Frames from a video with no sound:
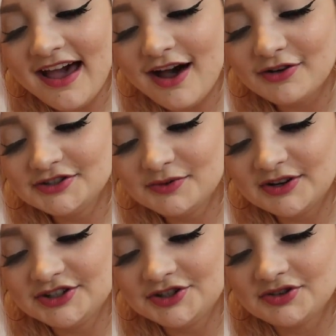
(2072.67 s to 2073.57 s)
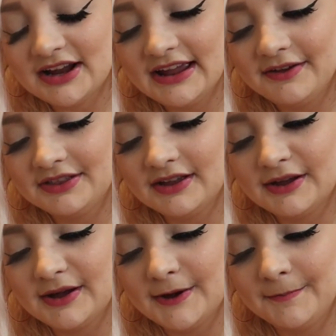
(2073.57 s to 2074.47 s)
I also wanted to try out
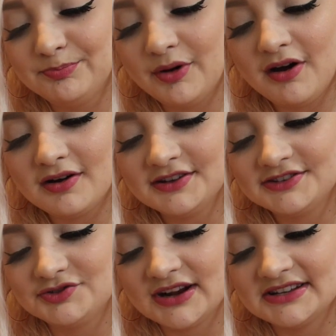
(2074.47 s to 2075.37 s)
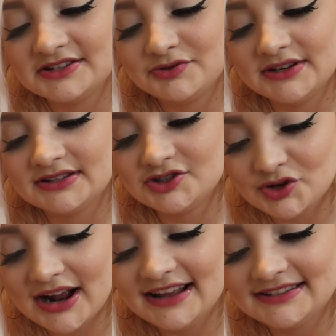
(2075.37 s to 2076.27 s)
the um, Pond's dry,
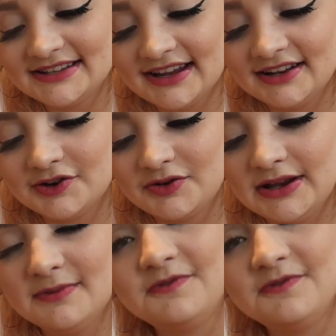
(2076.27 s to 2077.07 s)
dry Skin Cream